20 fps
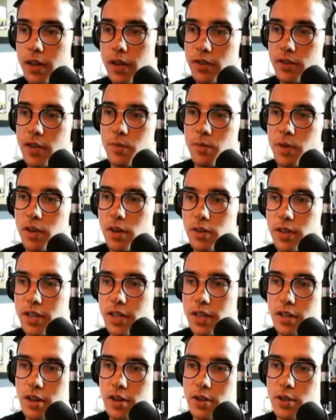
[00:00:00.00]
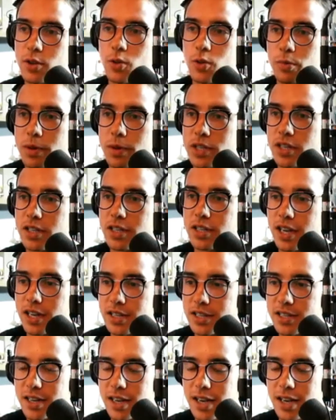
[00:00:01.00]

There's something called the law school admission test.